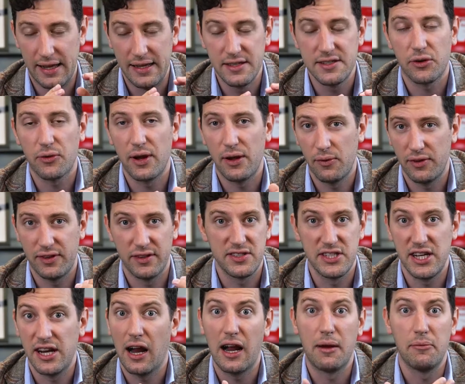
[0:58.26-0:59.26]
integrate with the
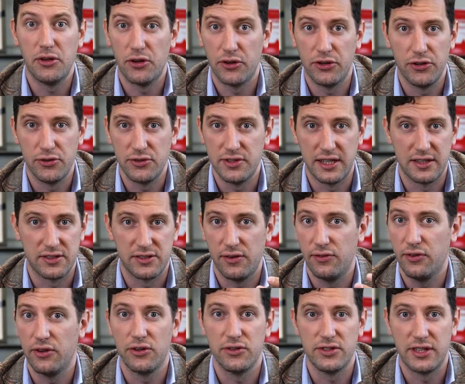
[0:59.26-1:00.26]
CRM you're using. So
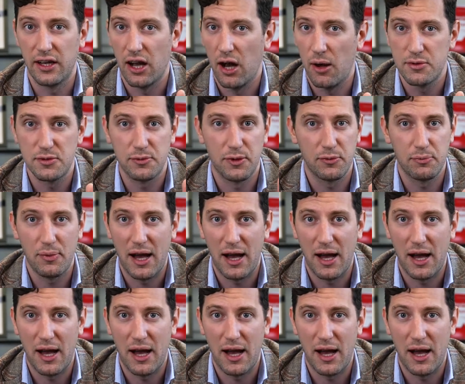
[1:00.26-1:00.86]
if you're using HubSpot,